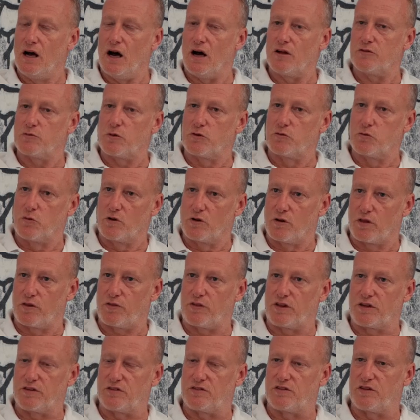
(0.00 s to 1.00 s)
I suppose one of the
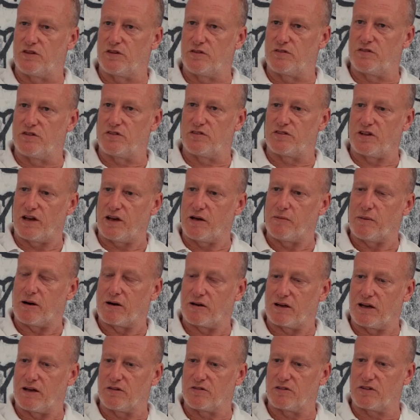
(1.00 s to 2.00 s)
things to say
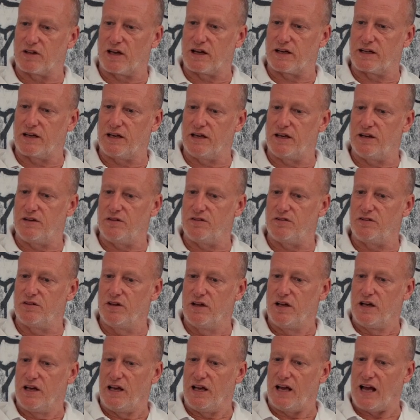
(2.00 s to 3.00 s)
about CloudStack is
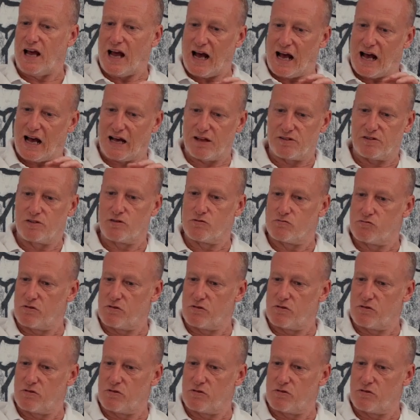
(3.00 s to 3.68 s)
it has a